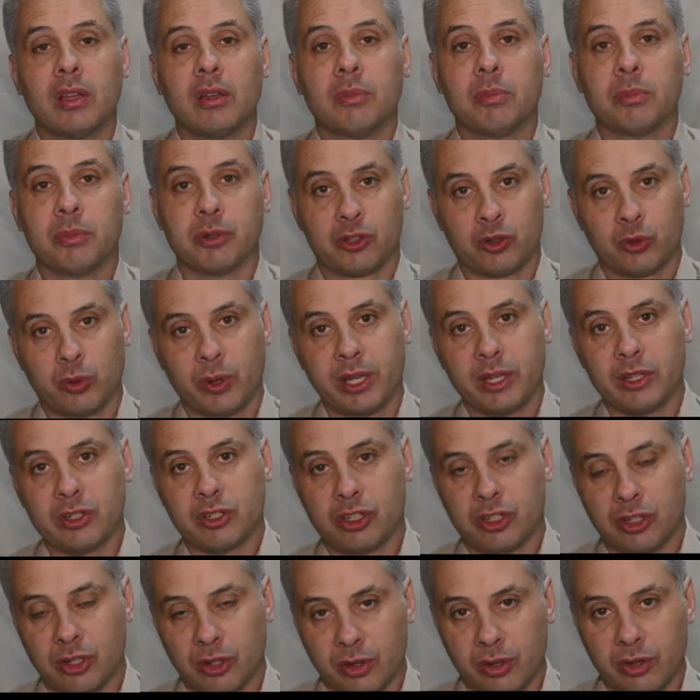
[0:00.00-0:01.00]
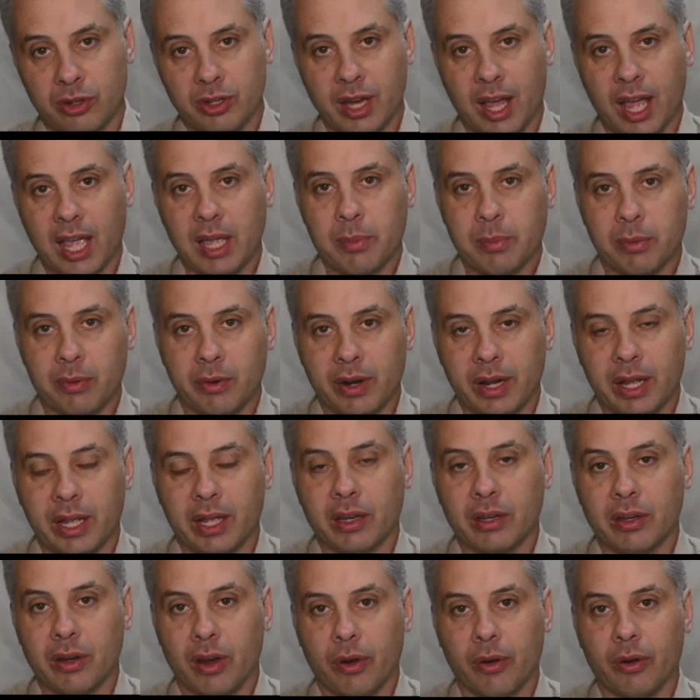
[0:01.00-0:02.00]
between two
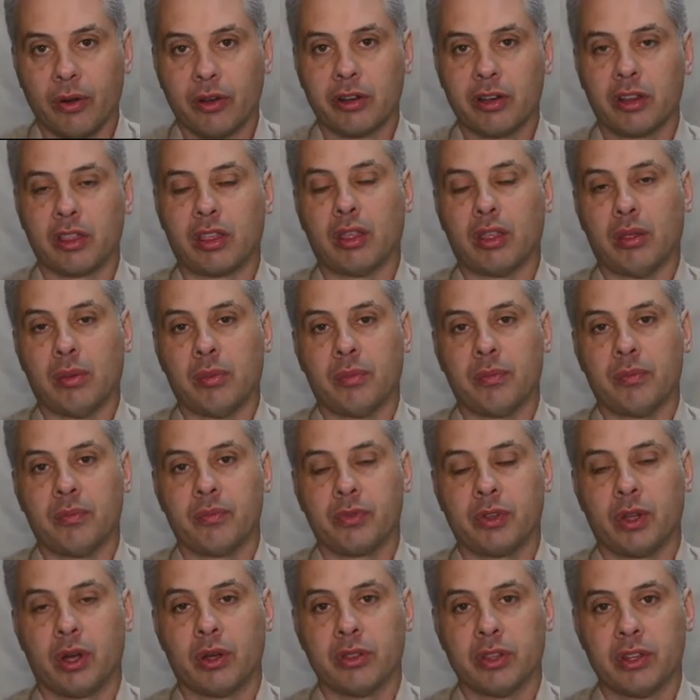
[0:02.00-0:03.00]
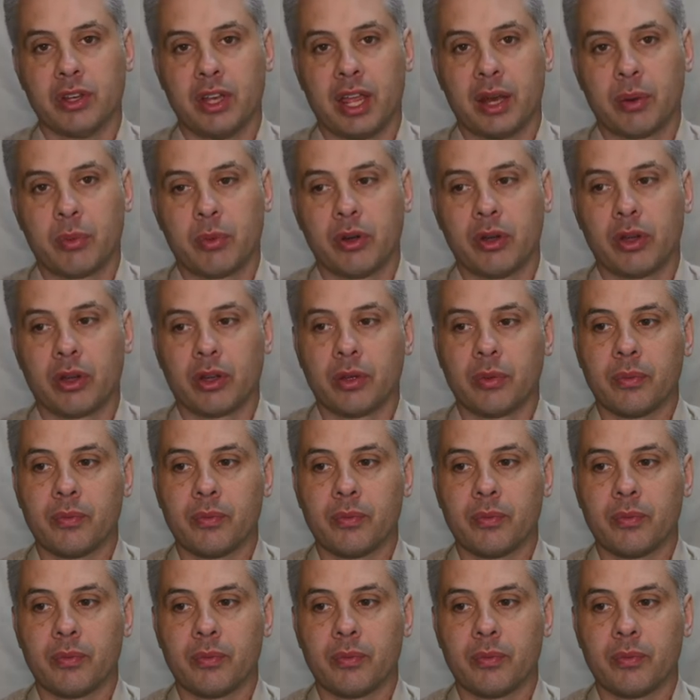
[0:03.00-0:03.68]
neighboring nodes on the network.